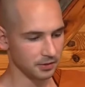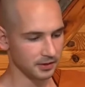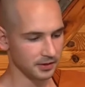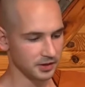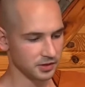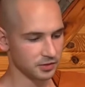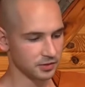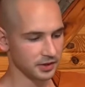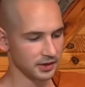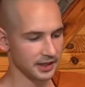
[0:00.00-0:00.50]

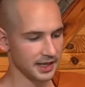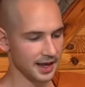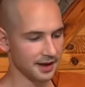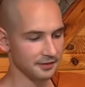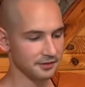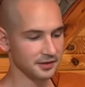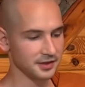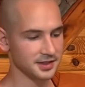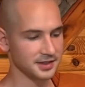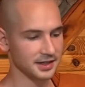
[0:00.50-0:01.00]
this really
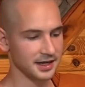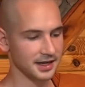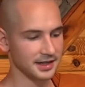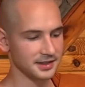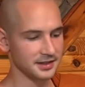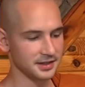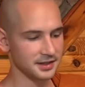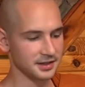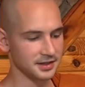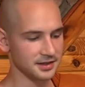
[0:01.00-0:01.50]

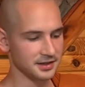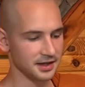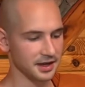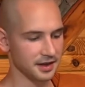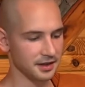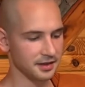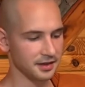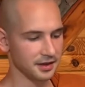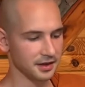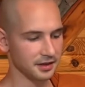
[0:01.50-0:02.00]
emphasizes,
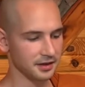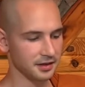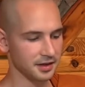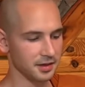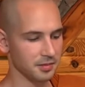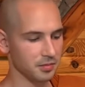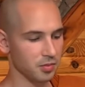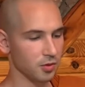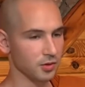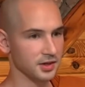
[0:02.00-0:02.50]
I think, the
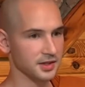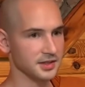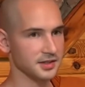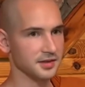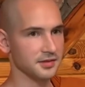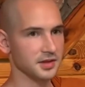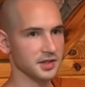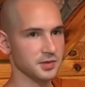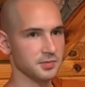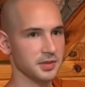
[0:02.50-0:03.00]
importance
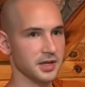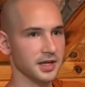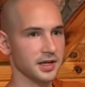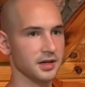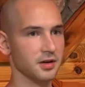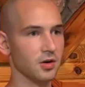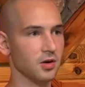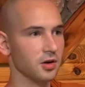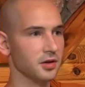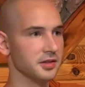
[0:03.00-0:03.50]
of this being
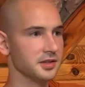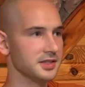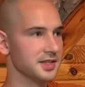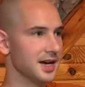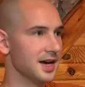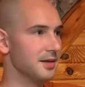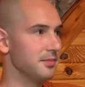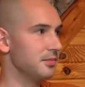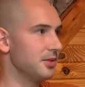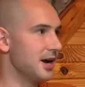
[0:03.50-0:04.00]
an
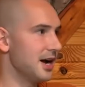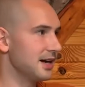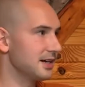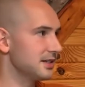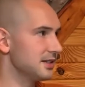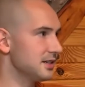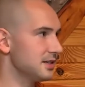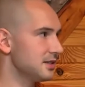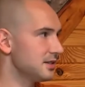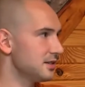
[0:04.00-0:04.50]
all-the-time
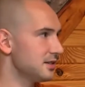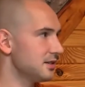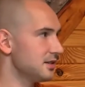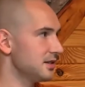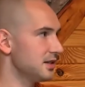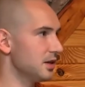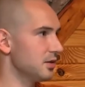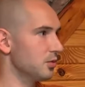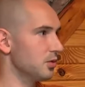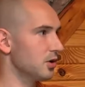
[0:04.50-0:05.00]
practice,
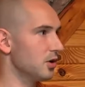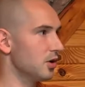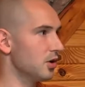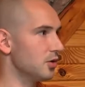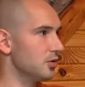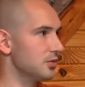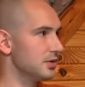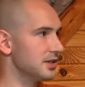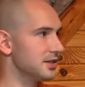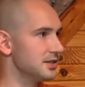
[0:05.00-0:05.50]
that we're
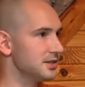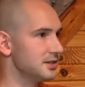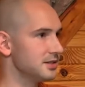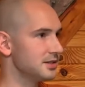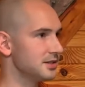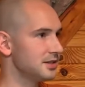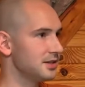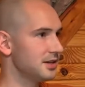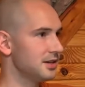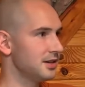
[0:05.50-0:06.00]

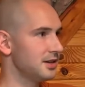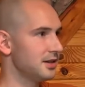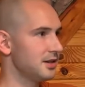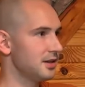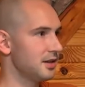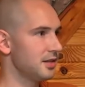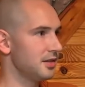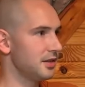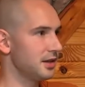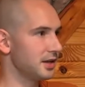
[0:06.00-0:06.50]
always
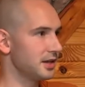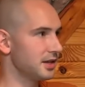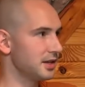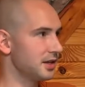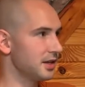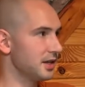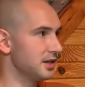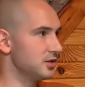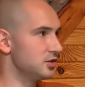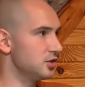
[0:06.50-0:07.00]

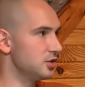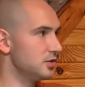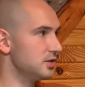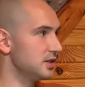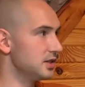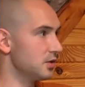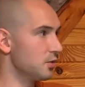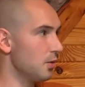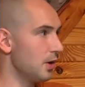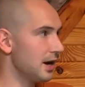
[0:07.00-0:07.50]
thinking and
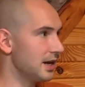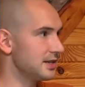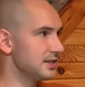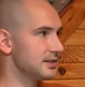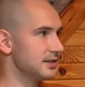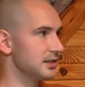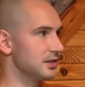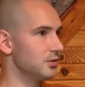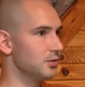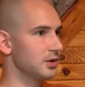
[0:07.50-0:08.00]
choosing
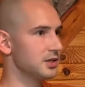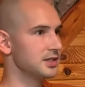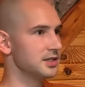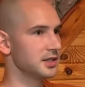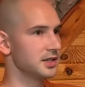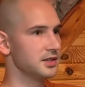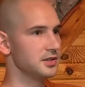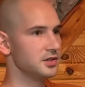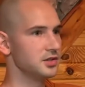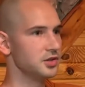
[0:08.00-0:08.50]
wisely what to
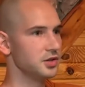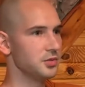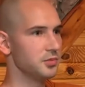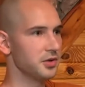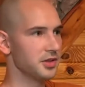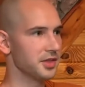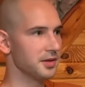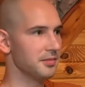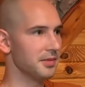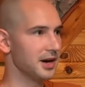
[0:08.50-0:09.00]
consume
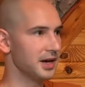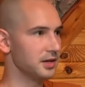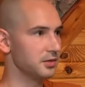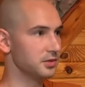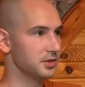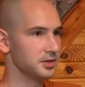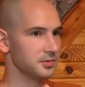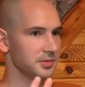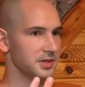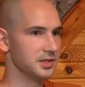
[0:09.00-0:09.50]
with the mind,
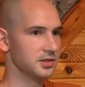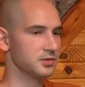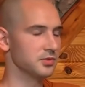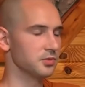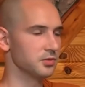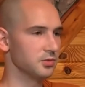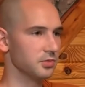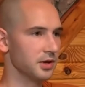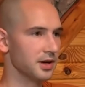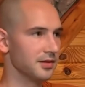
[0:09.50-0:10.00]
which means
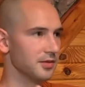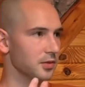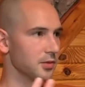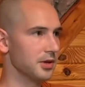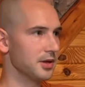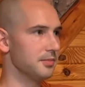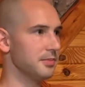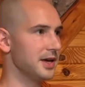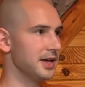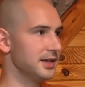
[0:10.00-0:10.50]
whatever
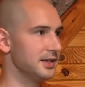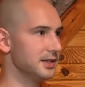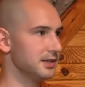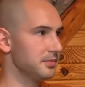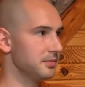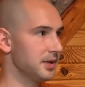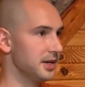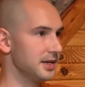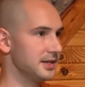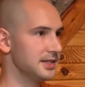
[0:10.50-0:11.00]
we pay
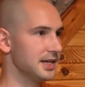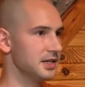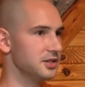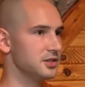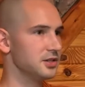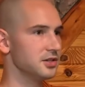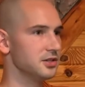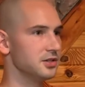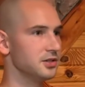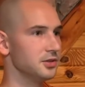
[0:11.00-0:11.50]

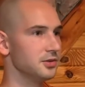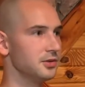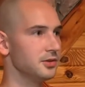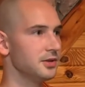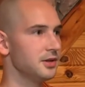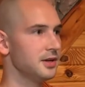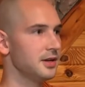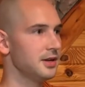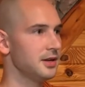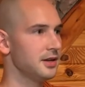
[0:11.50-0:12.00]
attention to.
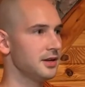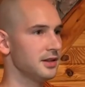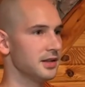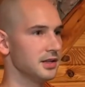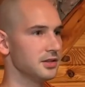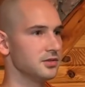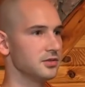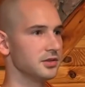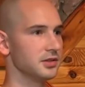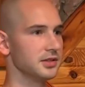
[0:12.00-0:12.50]

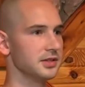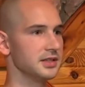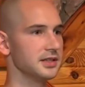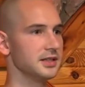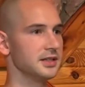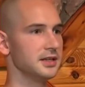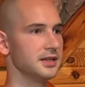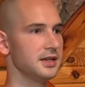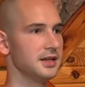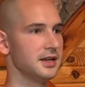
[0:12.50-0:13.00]
That's
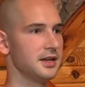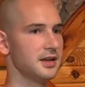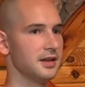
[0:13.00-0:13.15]
really